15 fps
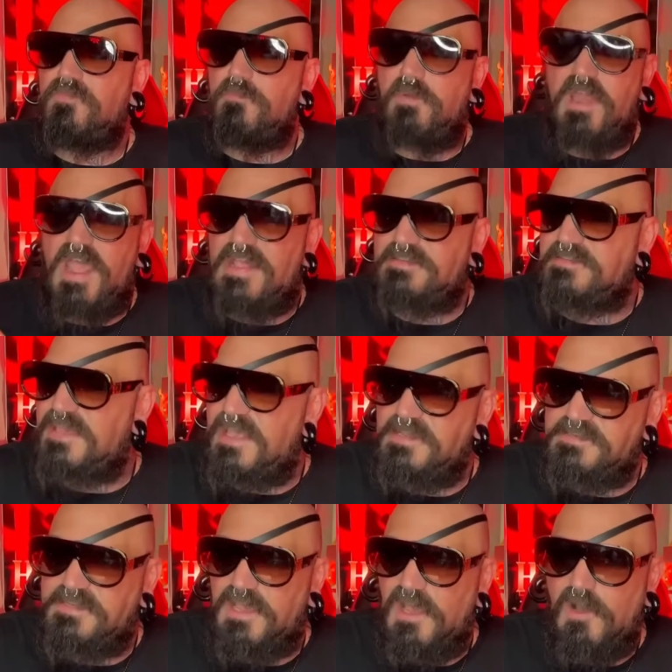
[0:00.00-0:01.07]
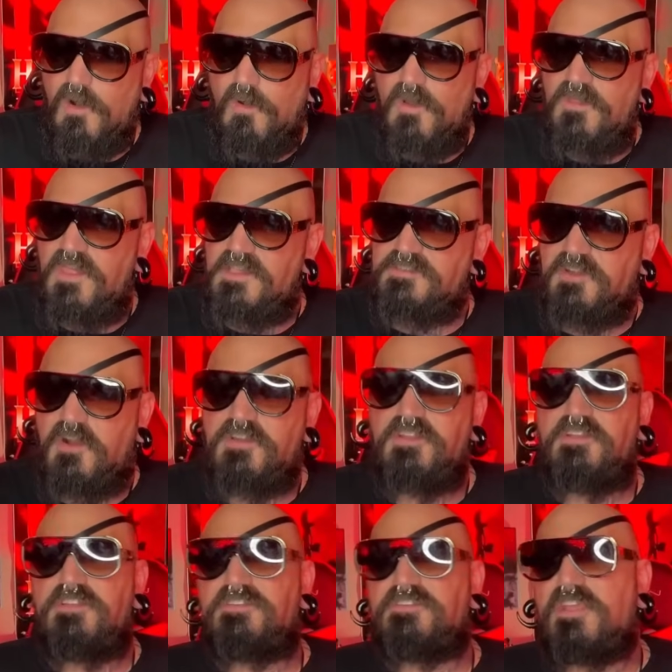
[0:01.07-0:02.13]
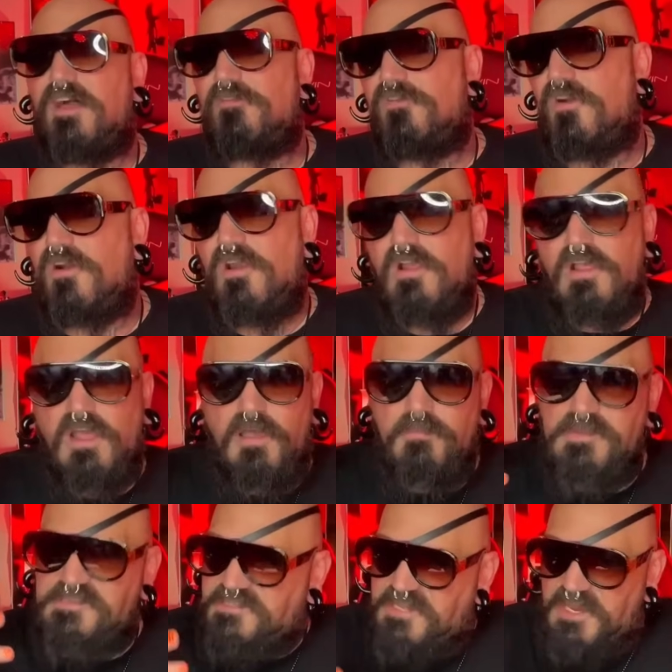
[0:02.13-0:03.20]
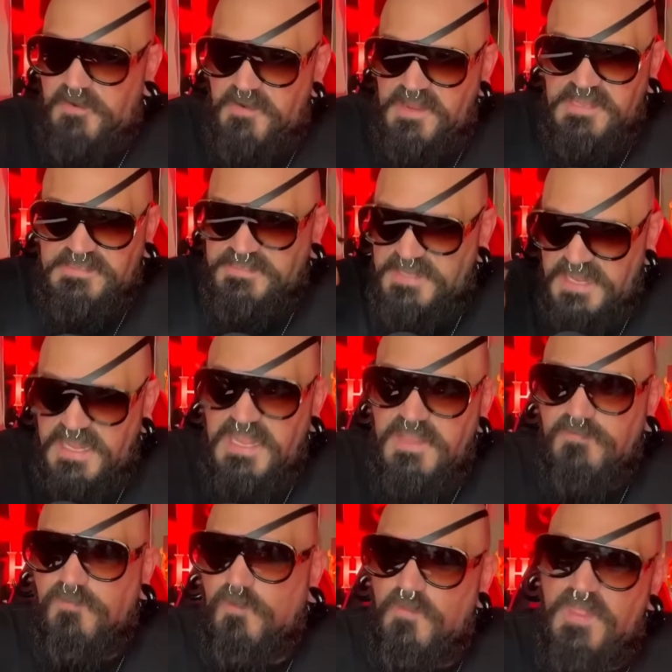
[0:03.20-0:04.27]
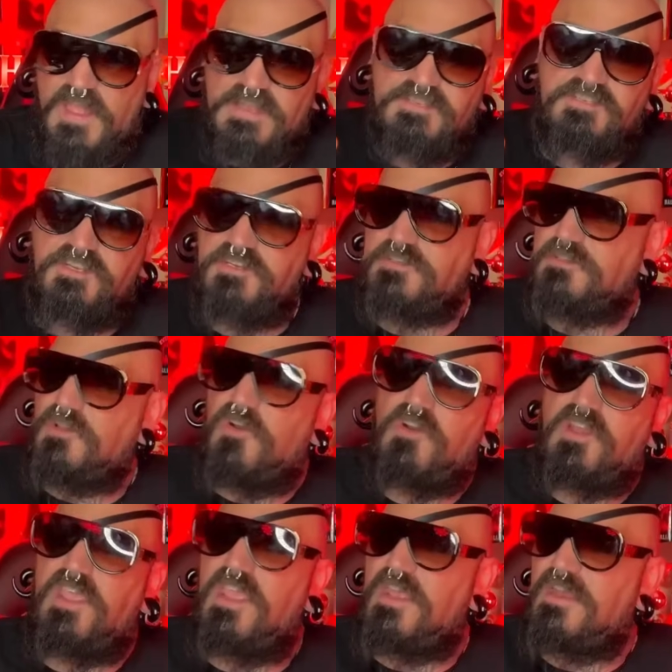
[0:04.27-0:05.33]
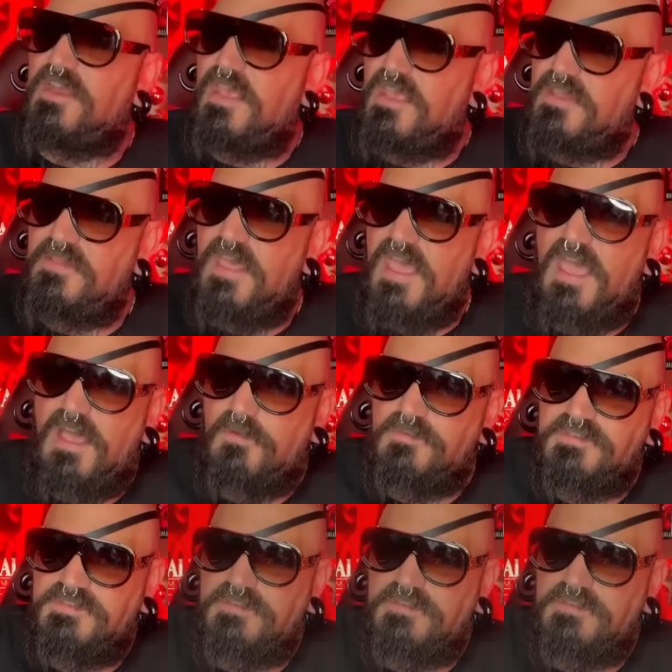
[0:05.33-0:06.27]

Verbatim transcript: But as things go, they start to discover a mysterious evil that's just lurking in the house.